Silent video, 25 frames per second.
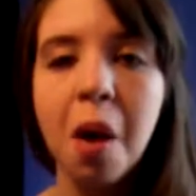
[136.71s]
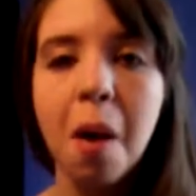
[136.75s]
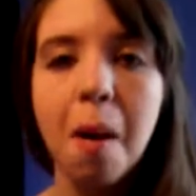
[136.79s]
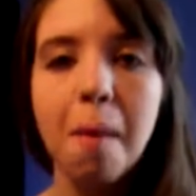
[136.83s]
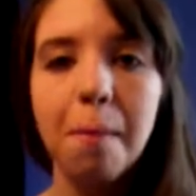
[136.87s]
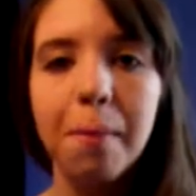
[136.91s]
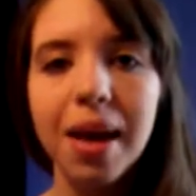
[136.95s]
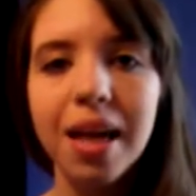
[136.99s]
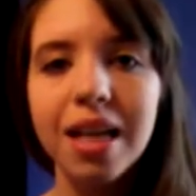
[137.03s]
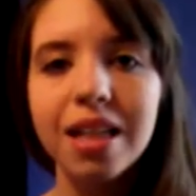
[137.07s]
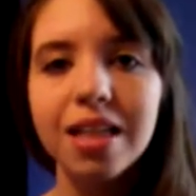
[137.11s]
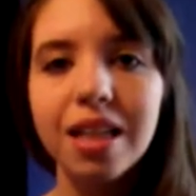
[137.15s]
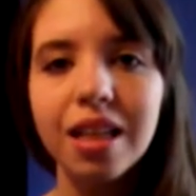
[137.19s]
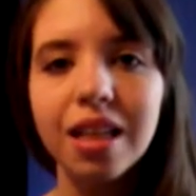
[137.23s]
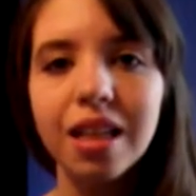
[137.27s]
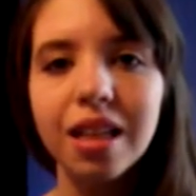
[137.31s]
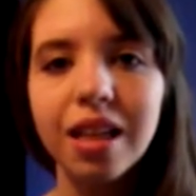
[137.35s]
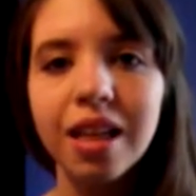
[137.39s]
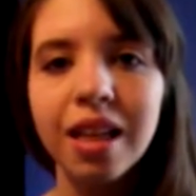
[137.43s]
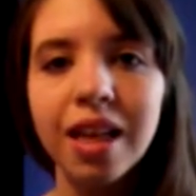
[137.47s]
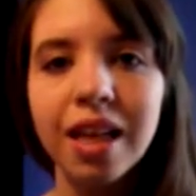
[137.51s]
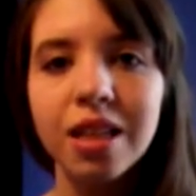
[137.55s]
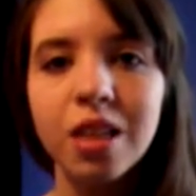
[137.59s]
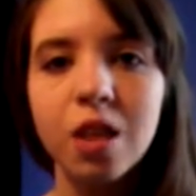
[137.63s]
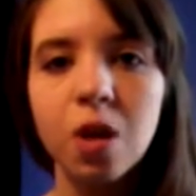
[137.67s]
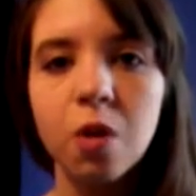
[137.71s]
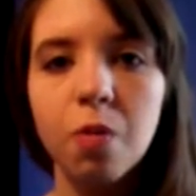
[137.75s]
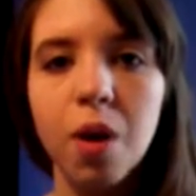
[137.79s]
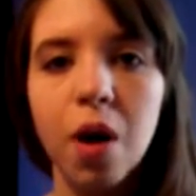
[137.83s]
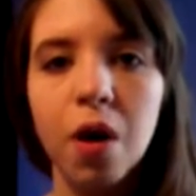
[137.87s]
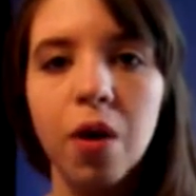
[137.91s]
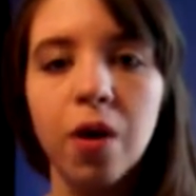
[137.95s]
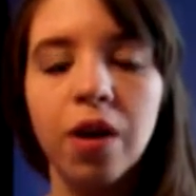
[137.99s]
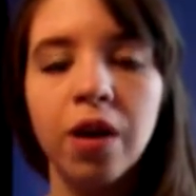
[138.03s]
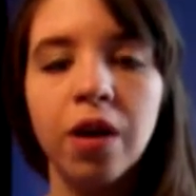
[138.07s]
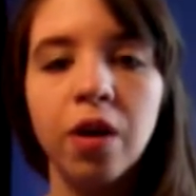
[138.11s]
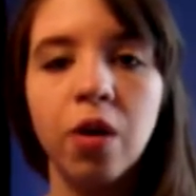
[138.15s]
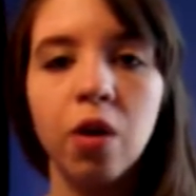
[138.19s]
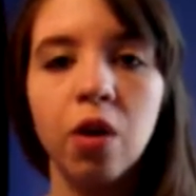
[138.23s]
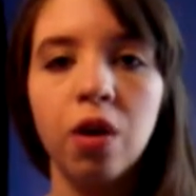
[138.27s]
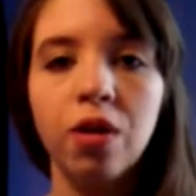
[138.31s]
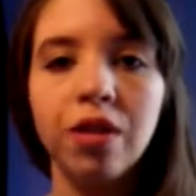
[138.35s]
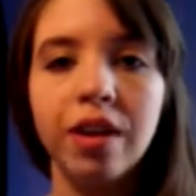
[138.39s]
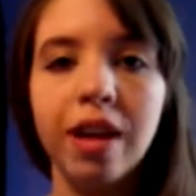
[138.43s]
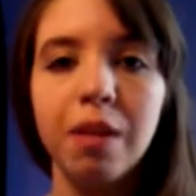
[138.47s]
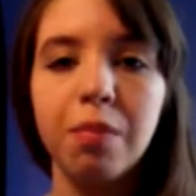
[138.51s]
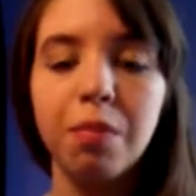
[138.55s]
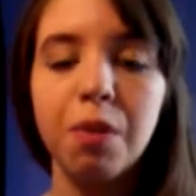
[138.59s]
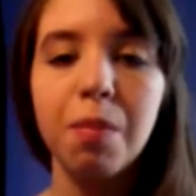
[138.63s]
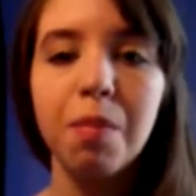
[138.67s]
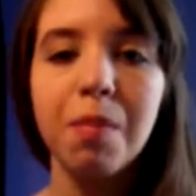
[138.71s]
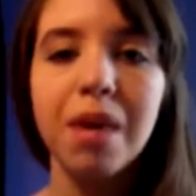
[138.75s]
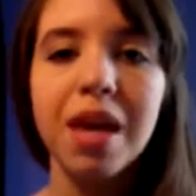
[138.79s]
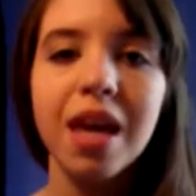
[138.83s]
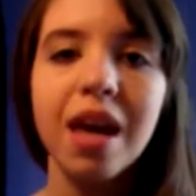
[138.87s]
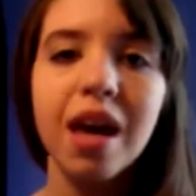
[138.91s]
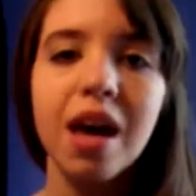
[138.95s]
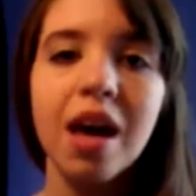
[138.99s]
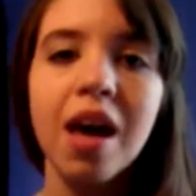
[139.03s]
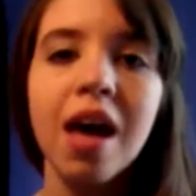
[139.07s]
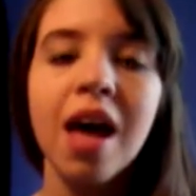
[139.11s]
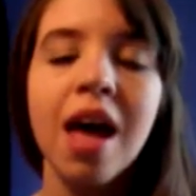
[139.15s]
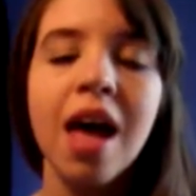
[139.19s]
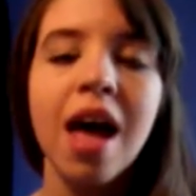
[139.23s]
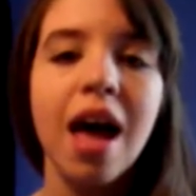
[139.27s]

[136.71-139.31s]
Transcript: basically it's about a girl named Mia